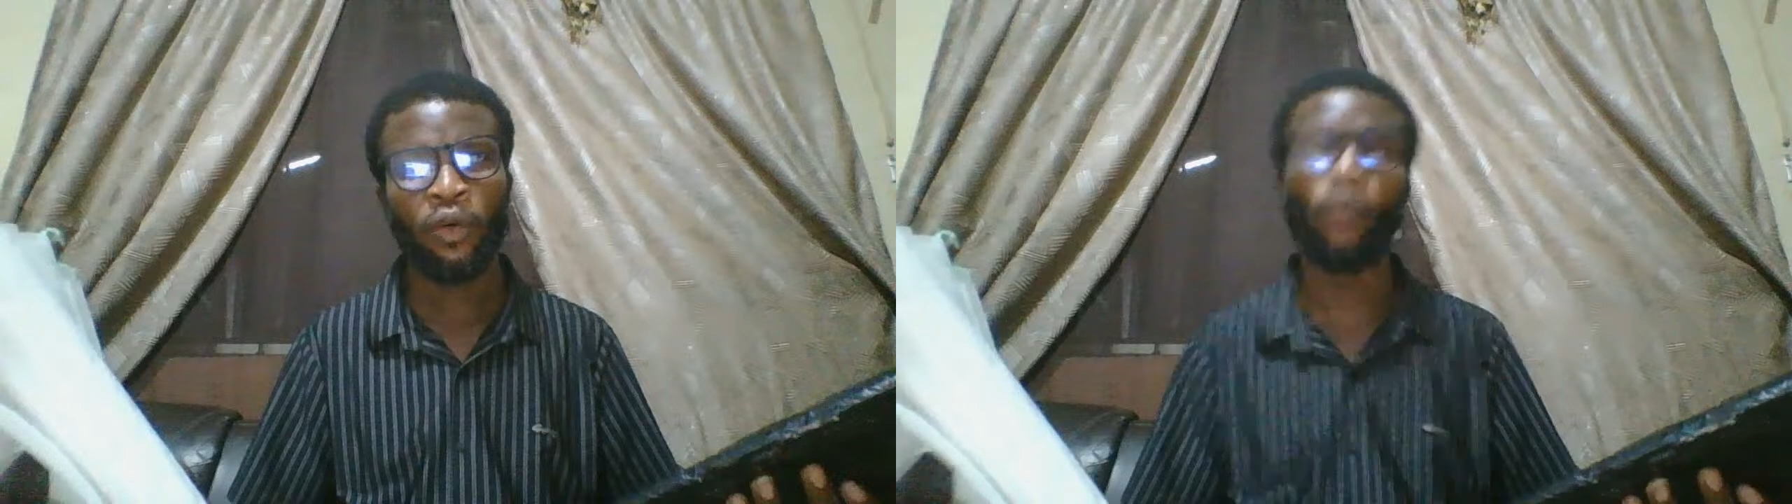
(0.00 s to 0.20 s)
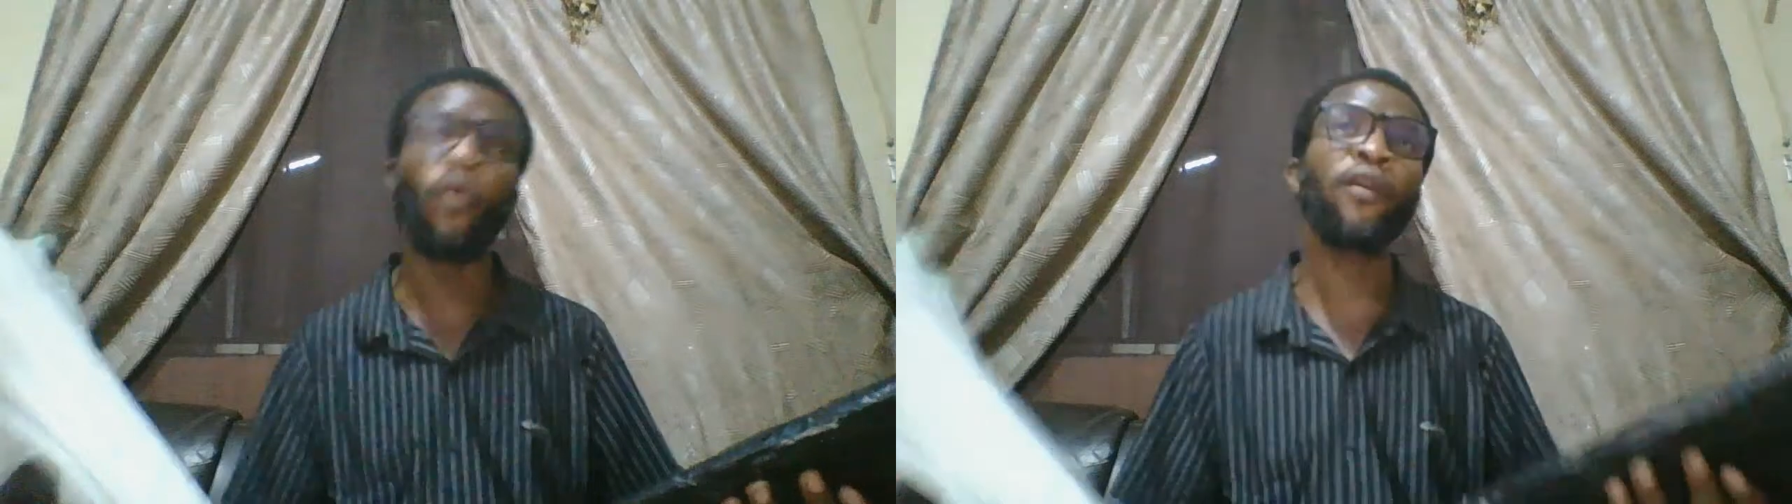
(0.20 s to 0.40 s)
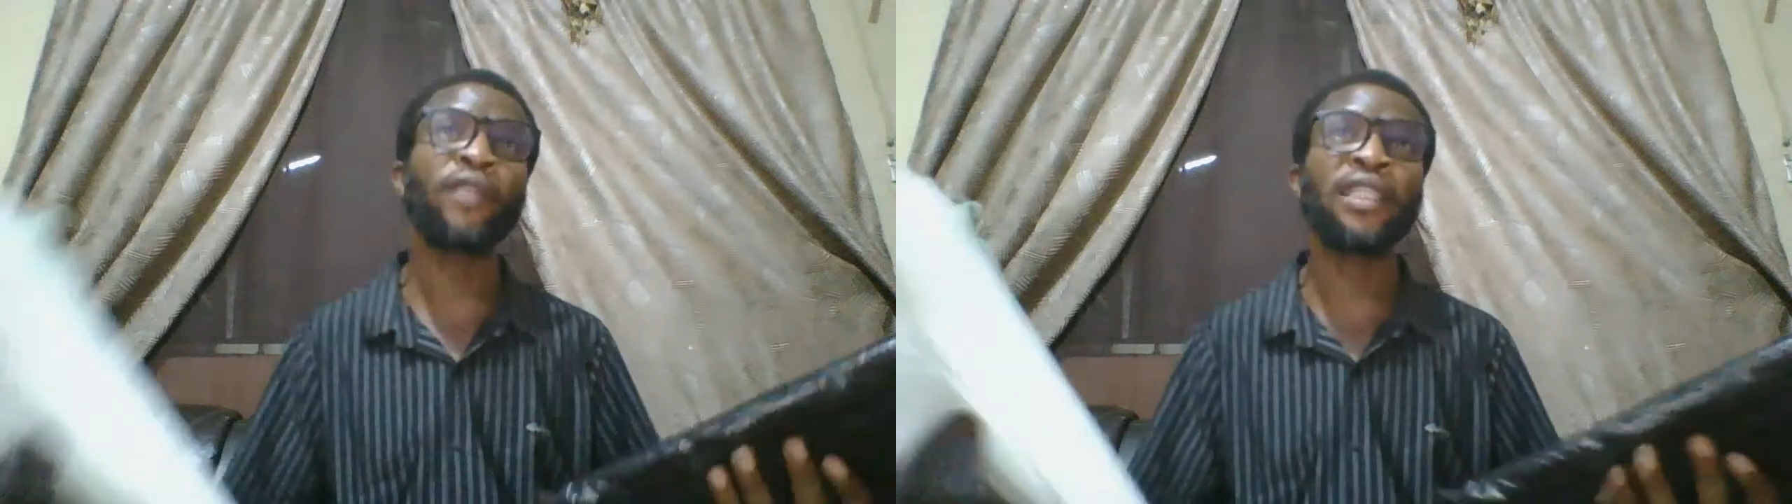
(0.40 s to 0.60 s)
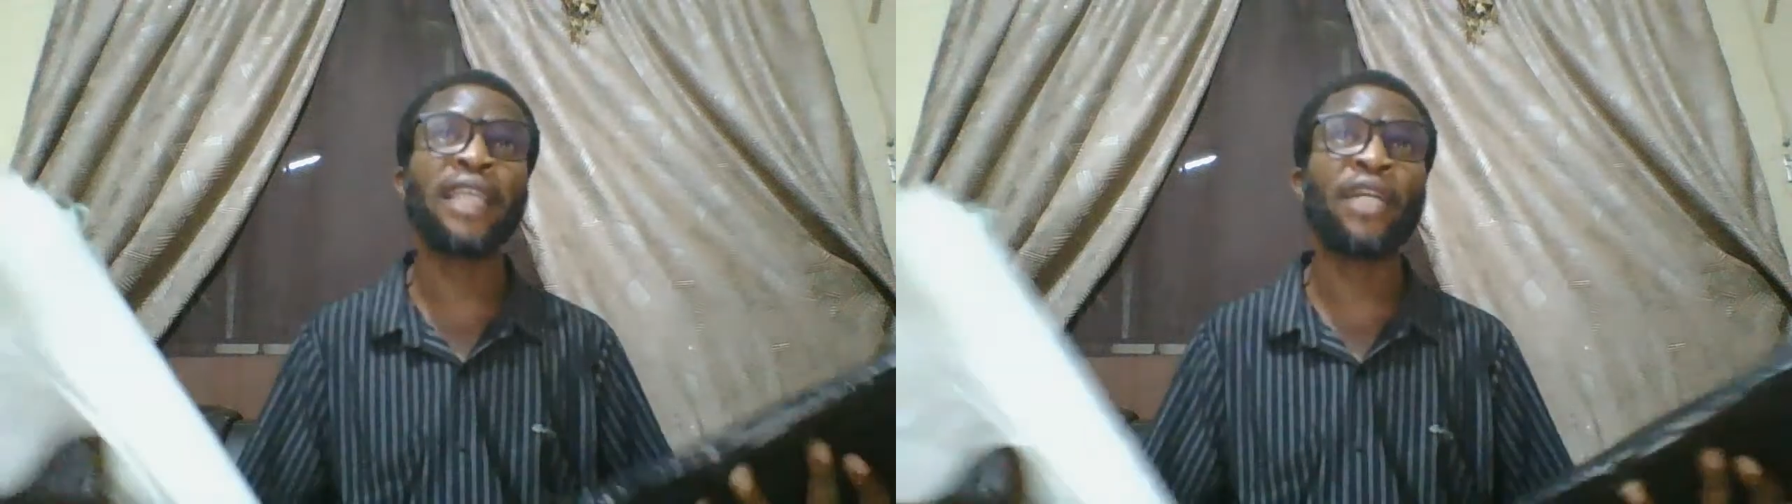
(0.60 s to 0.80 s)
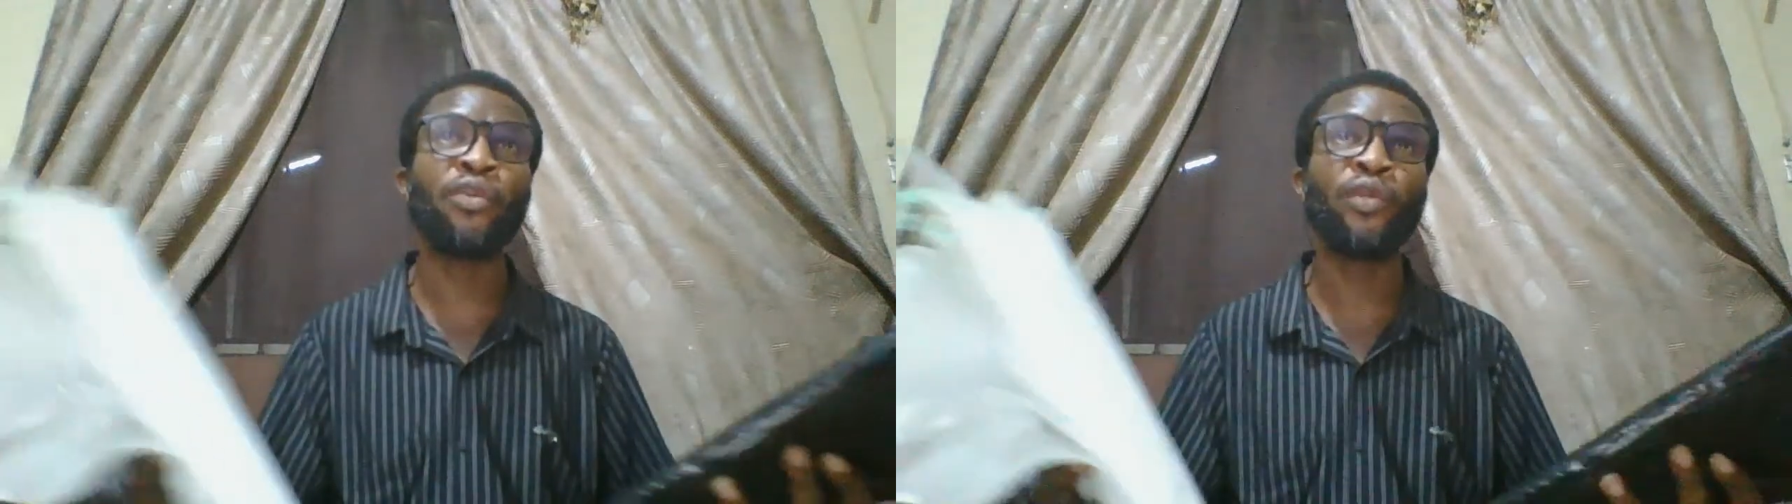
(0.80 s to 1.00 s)
of the things I
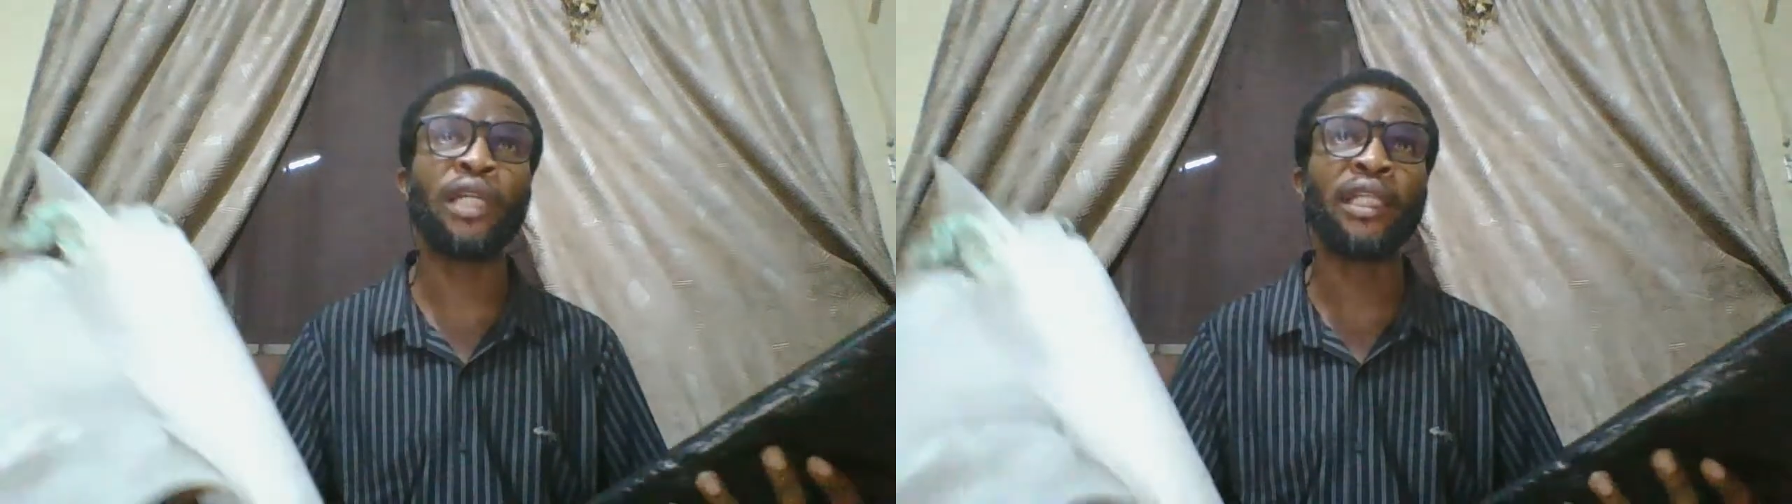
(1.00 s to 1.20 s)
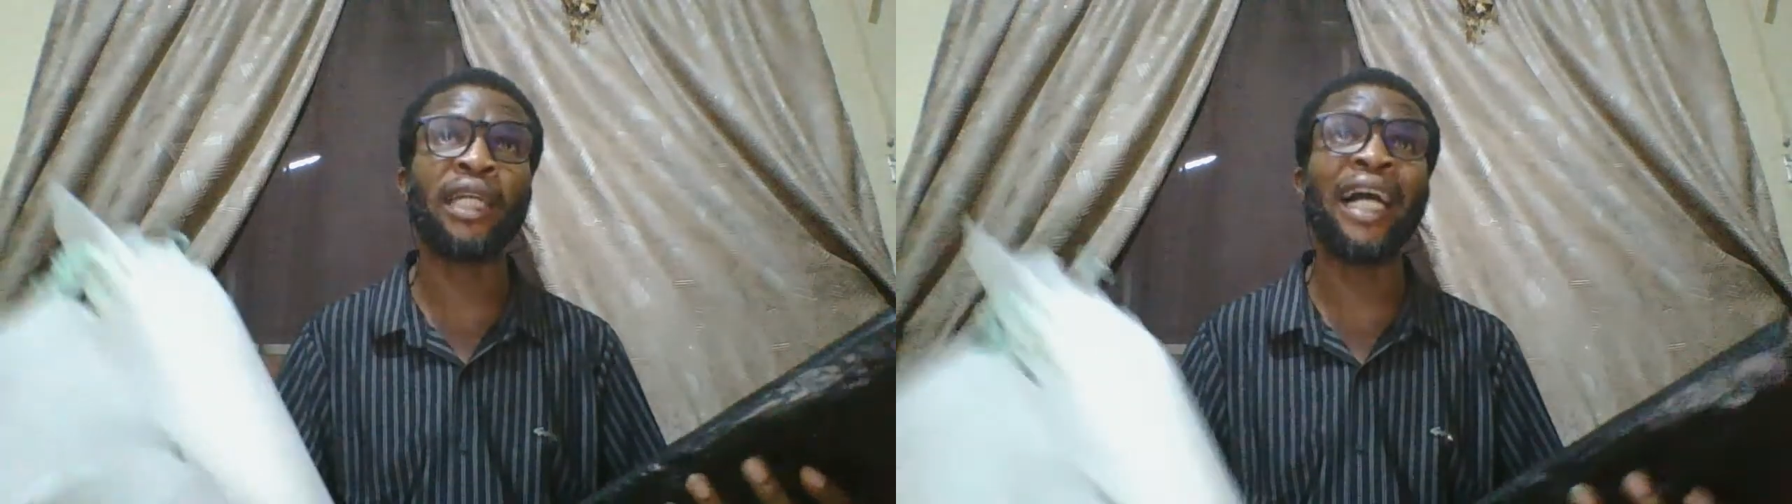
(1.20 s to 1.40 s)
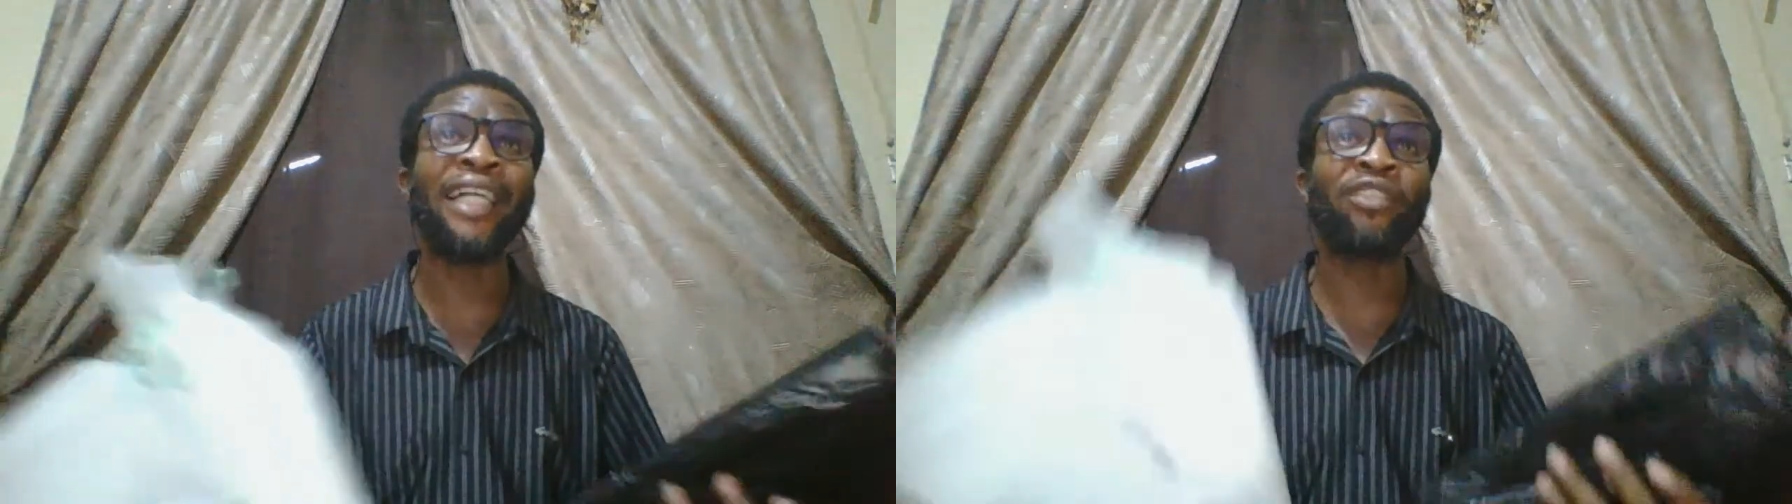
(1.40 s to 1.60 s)
do is that I try